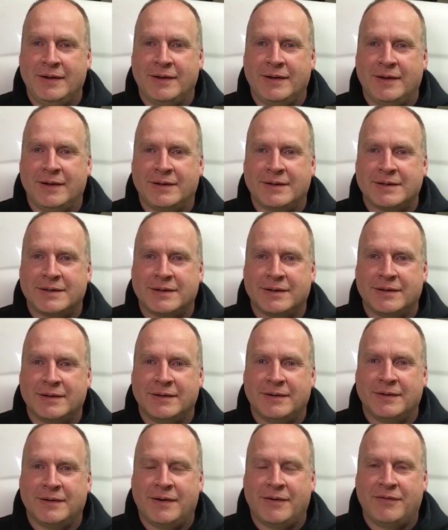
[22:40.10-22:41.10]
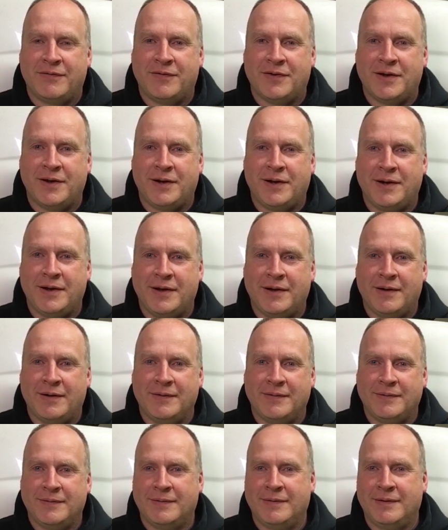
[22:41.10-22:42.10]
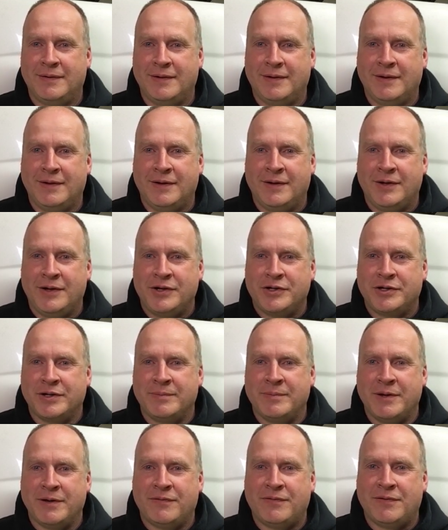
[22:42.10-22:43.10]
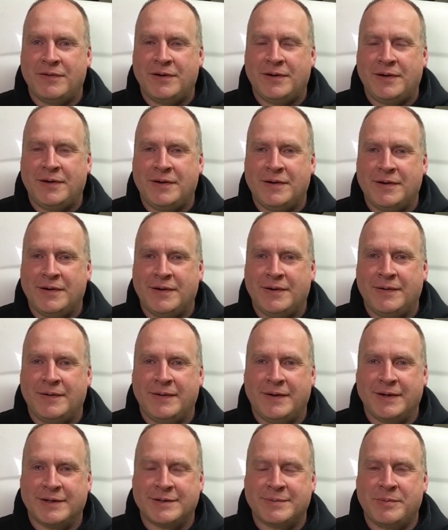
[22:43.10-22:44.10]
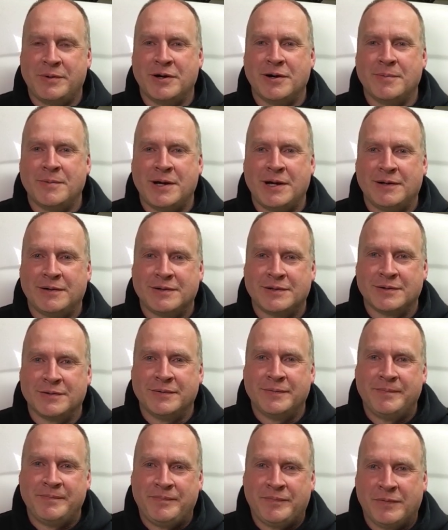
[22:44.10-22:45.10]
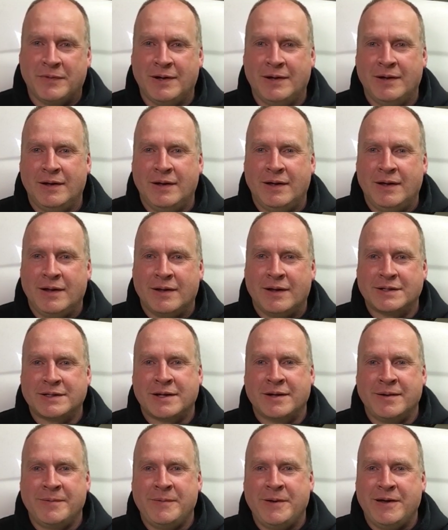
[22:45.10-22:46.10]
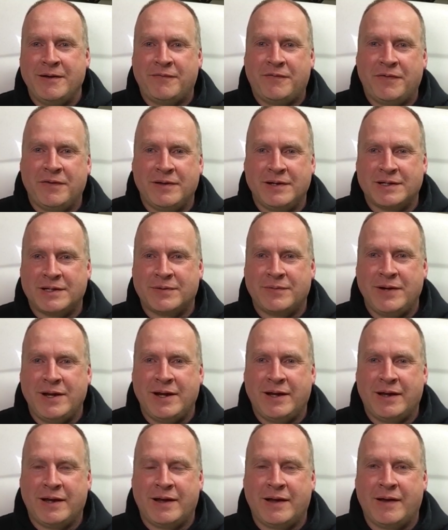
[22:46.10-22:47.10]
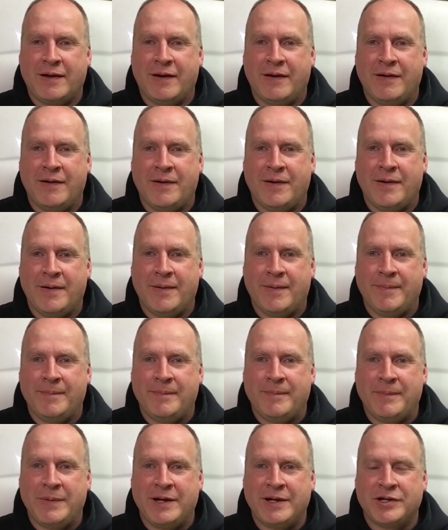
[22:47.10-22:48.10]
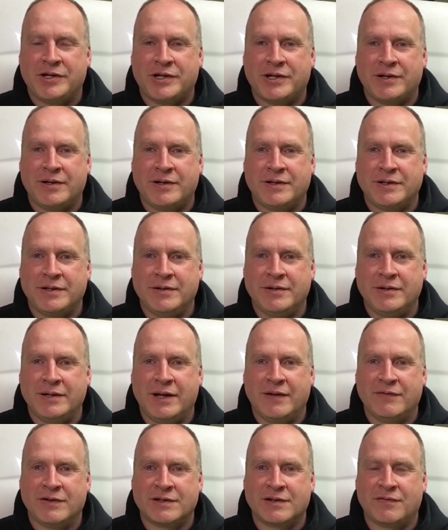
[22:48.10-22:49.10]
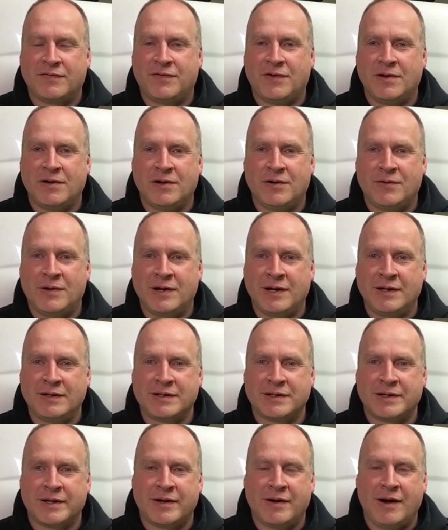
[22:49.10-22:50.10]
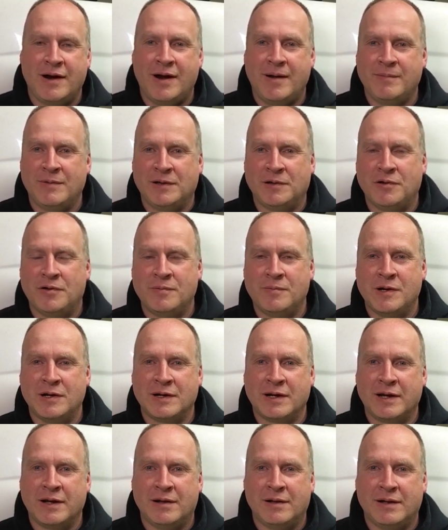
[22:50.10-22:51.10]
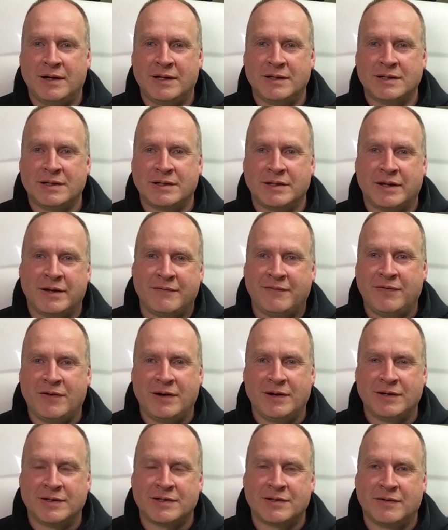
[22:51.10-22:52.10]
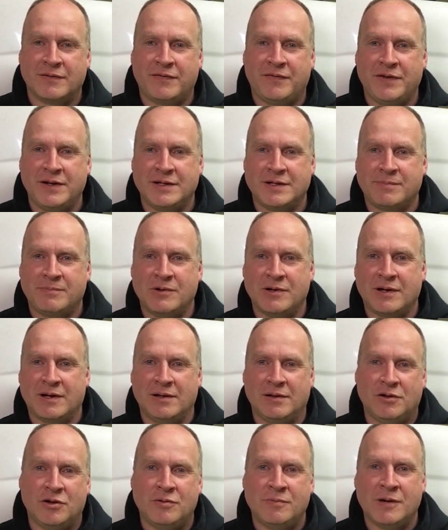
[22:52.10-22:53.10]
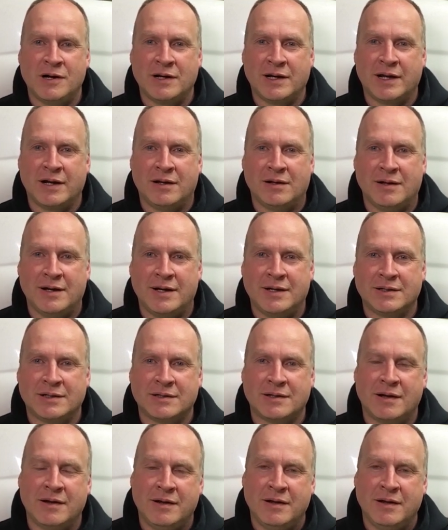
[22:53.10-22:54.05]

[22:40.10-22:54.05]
it's a fun, should be a fun experiment. So that's going to be it for this week. Make sure to give us a follow on Instagram, LowBuckLS. You can find us on Facebook at LowBuckLS.